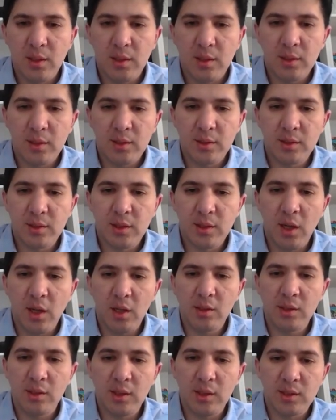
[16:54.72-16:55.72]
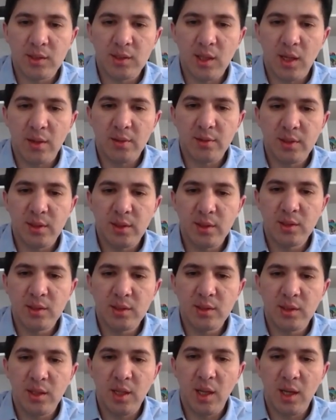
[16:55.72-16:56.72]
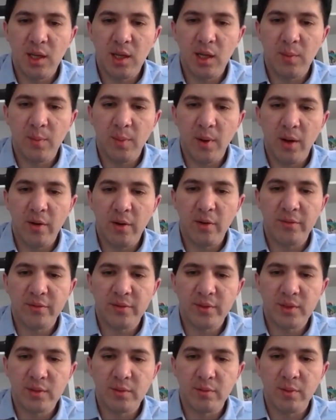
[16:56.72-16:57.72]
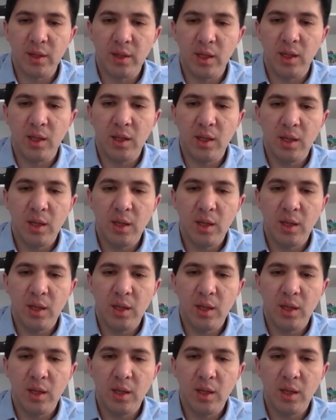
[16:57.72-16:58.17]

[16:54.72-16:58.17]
30,000, 10 in the power of 3.